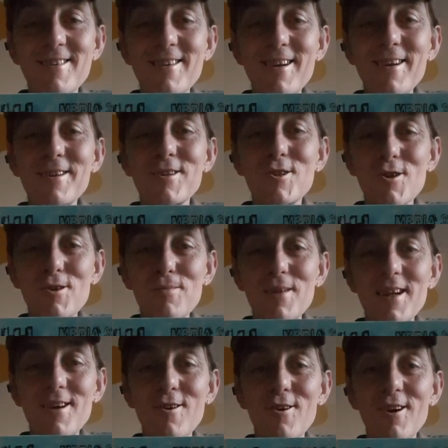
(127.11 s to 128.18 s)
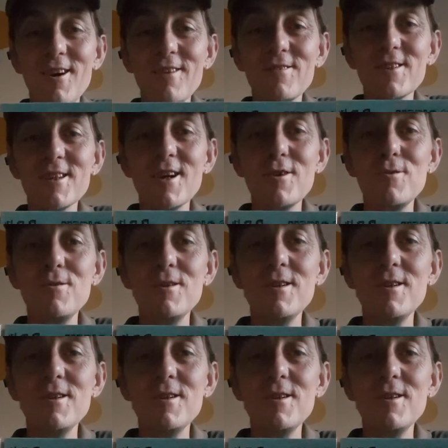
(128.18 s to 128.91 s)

It took me long enough, so